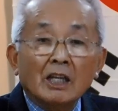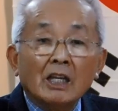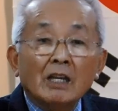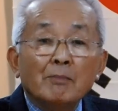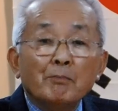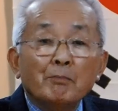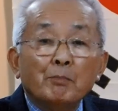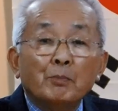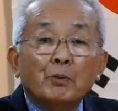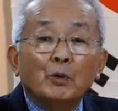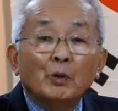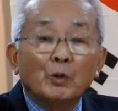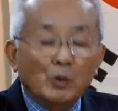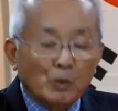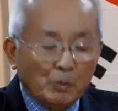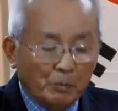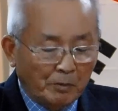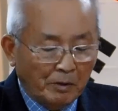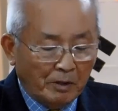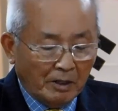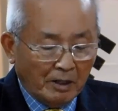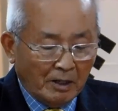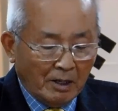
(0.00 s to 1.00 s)

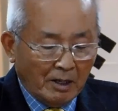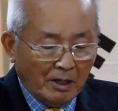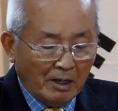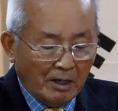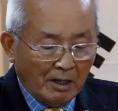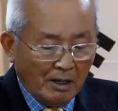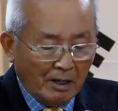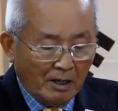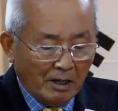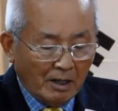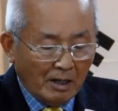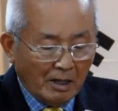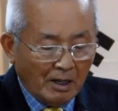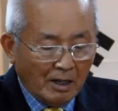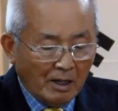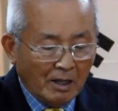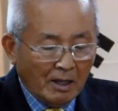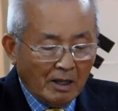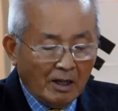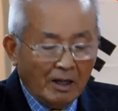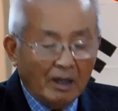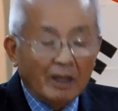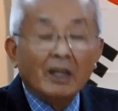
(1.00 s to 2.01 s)
improved
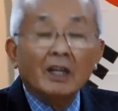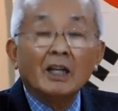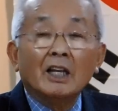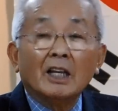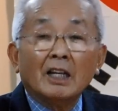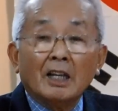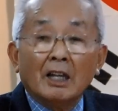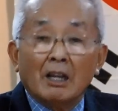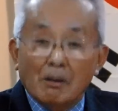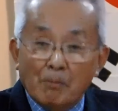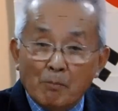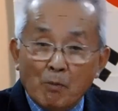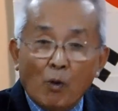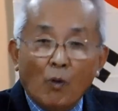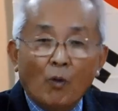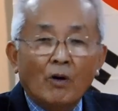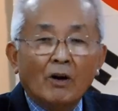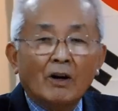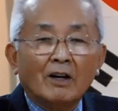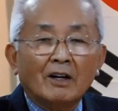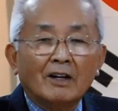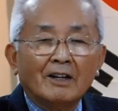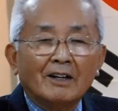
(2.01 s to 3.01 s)
a little
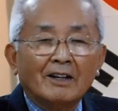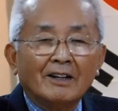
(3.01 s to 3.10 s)
more."